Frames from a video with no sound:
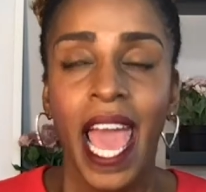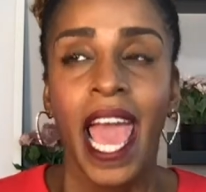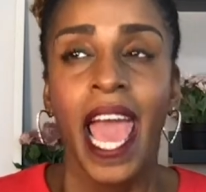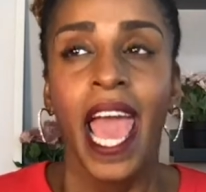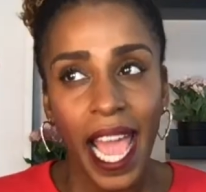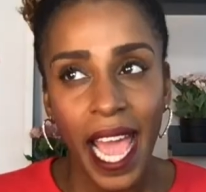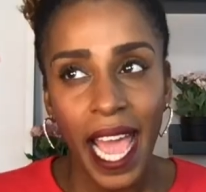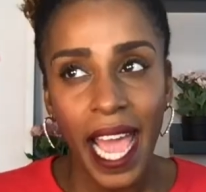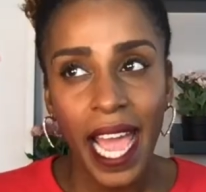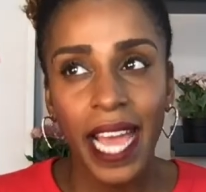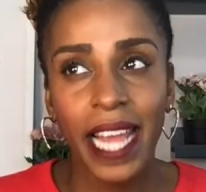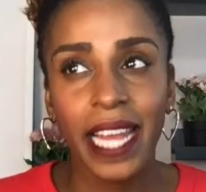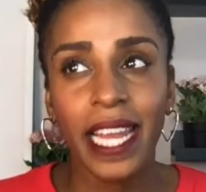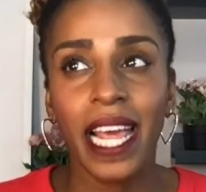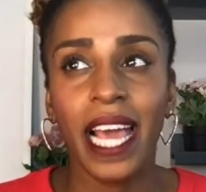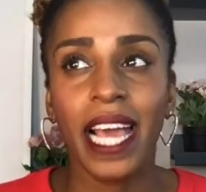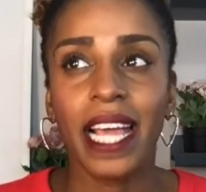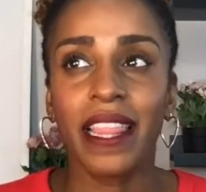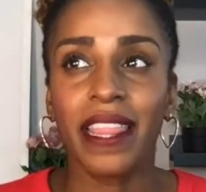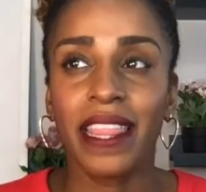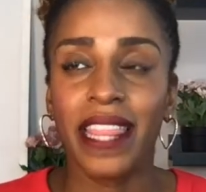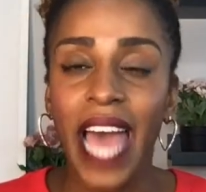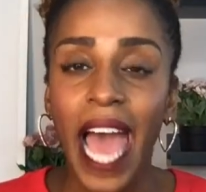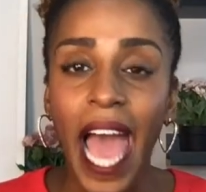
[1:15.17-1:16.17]

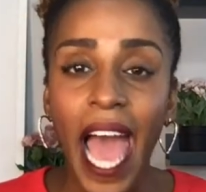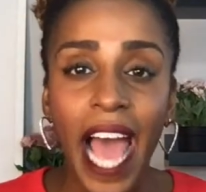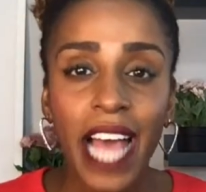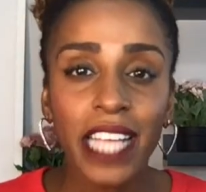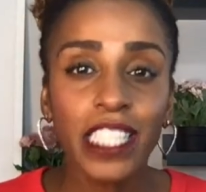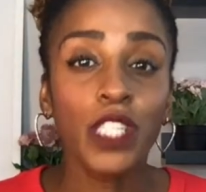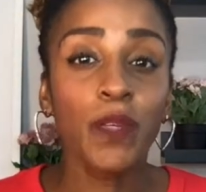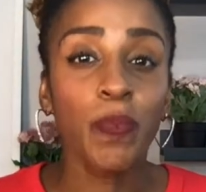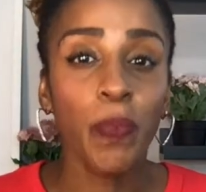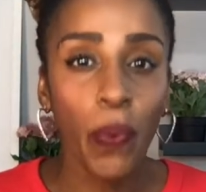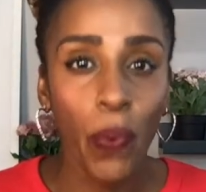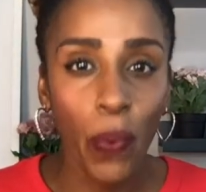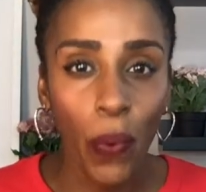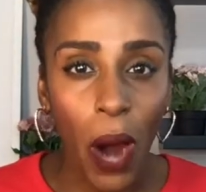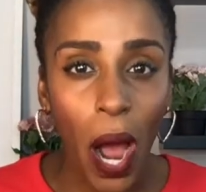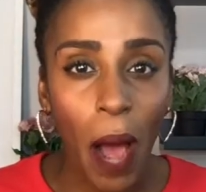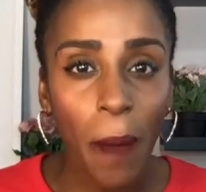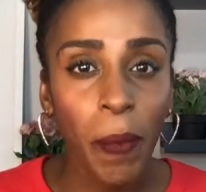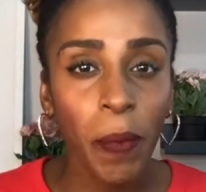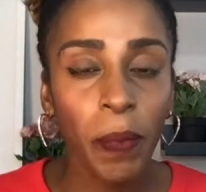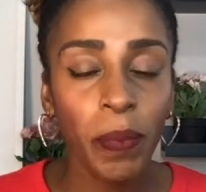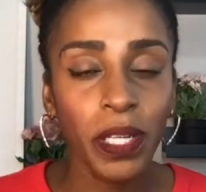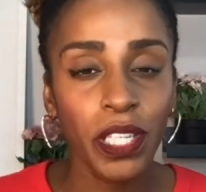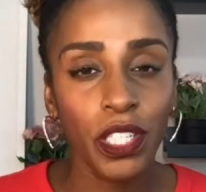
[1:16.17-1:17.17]
And that's
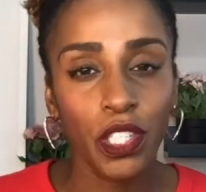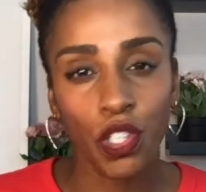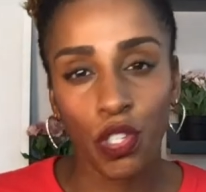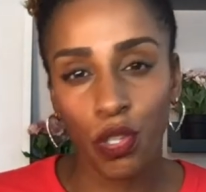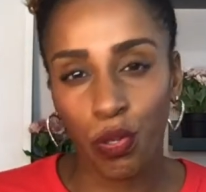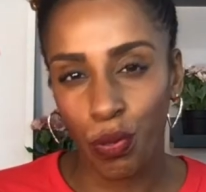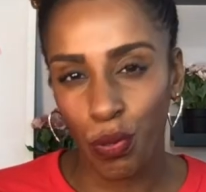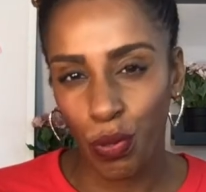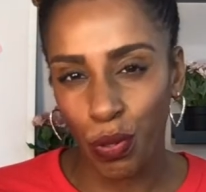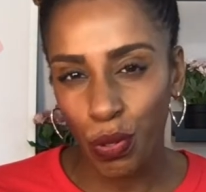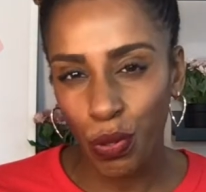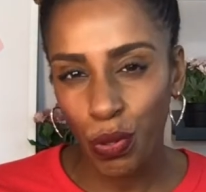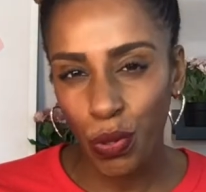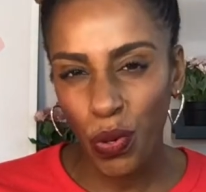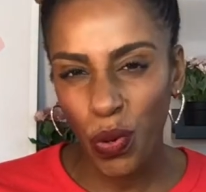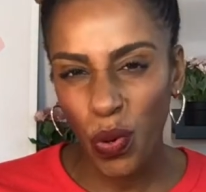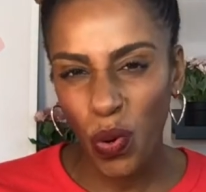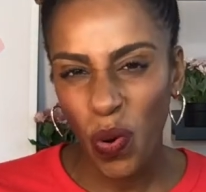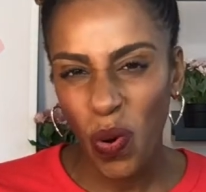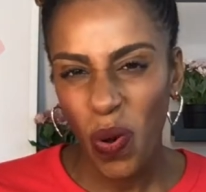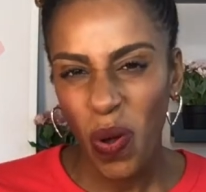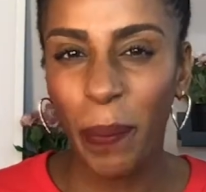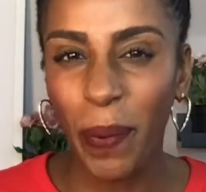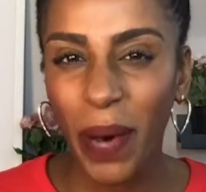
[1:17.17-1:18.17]
probably true,
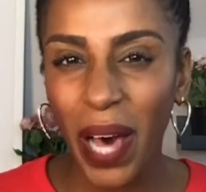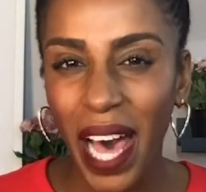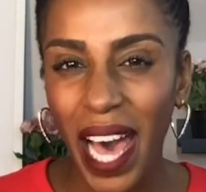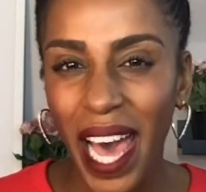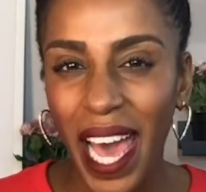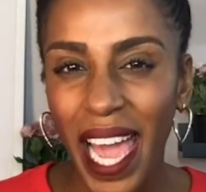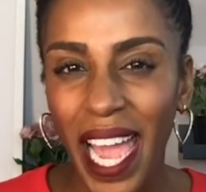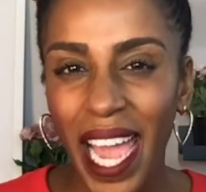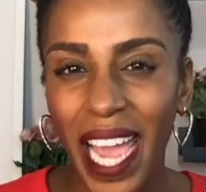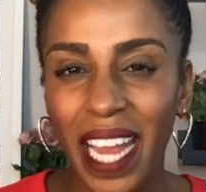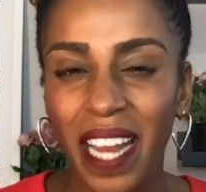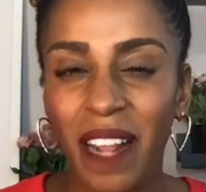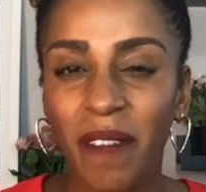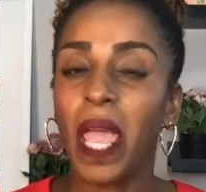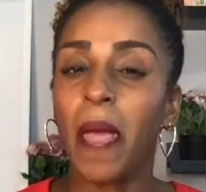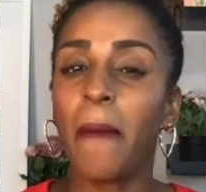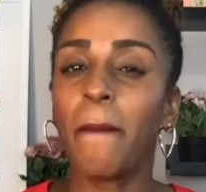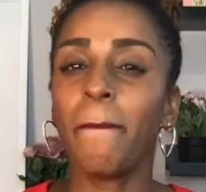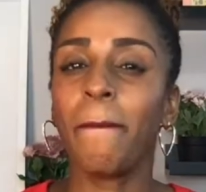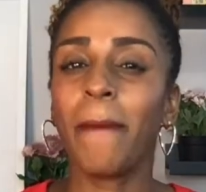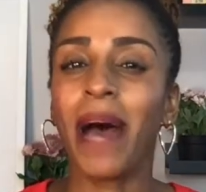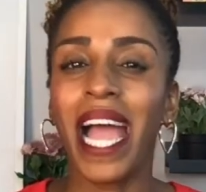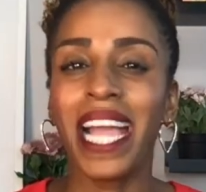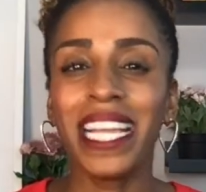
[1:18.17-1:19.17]
but it
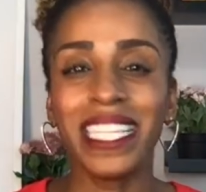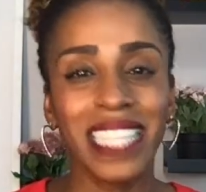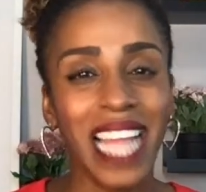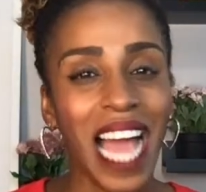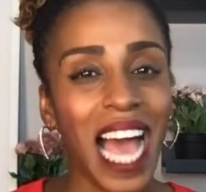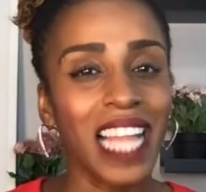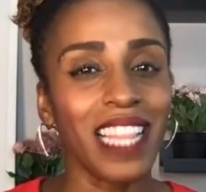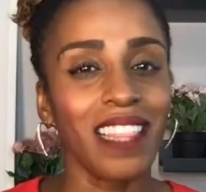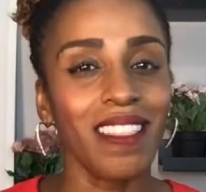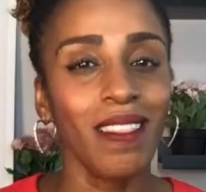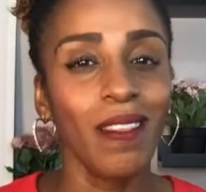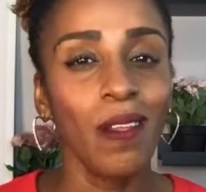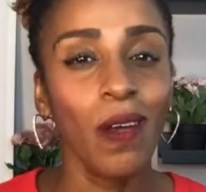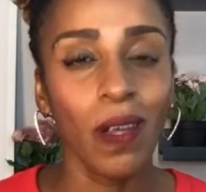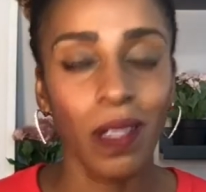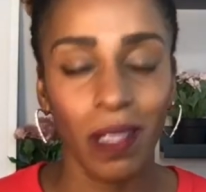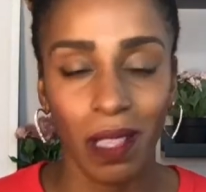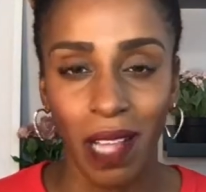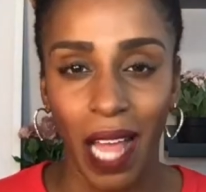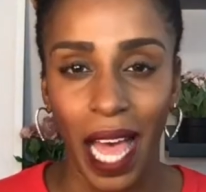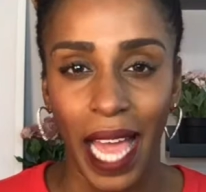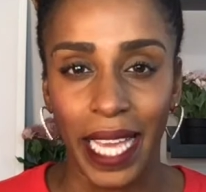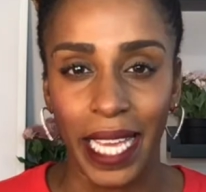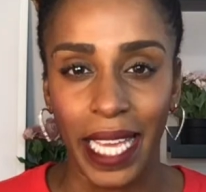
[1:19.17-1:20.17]
might not look
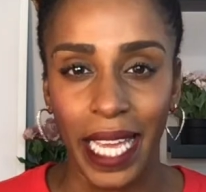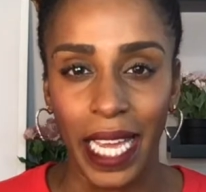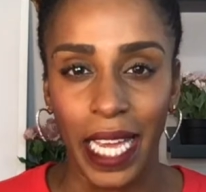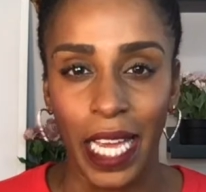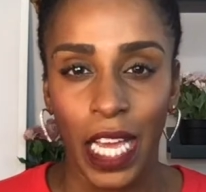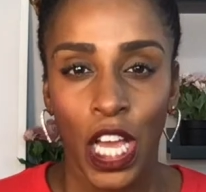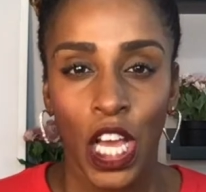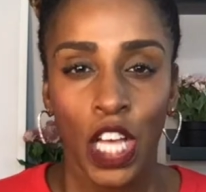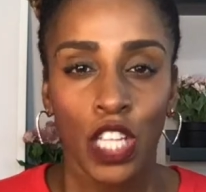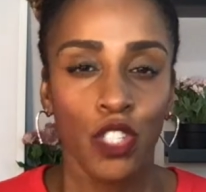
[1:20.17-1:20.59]
like it.